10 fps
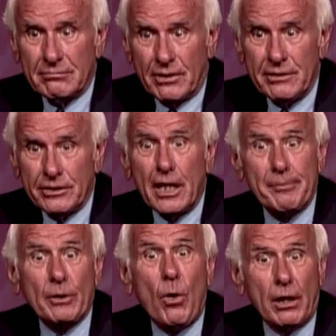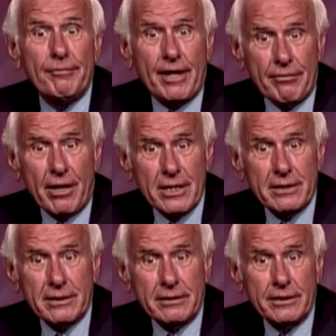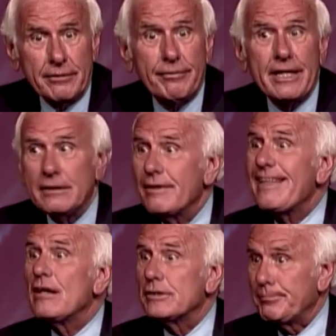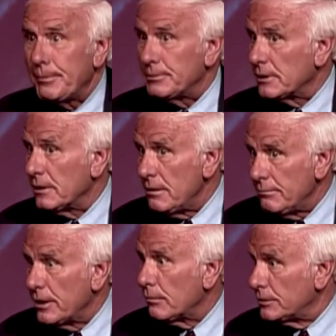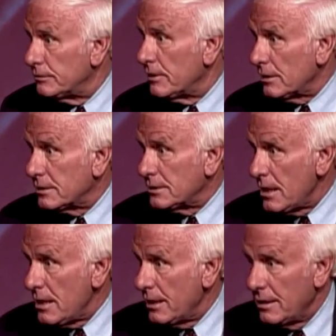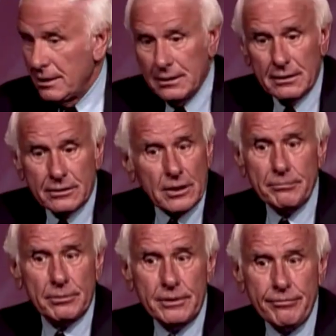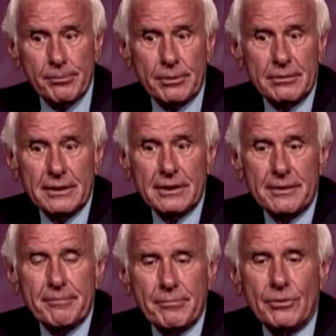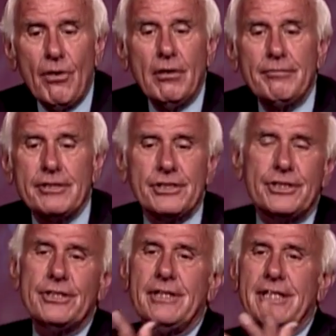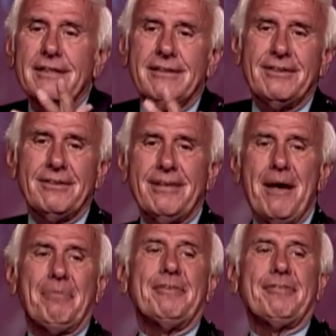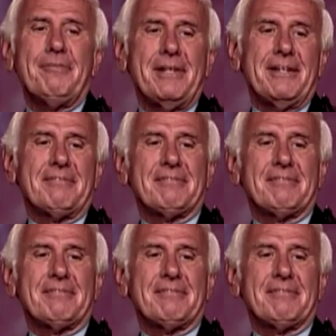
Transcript: Right? You got to be qualified, right? Invite 1,000 people to come and hear what you've got to say. It's unbelievable. But all of this journey, happened for me.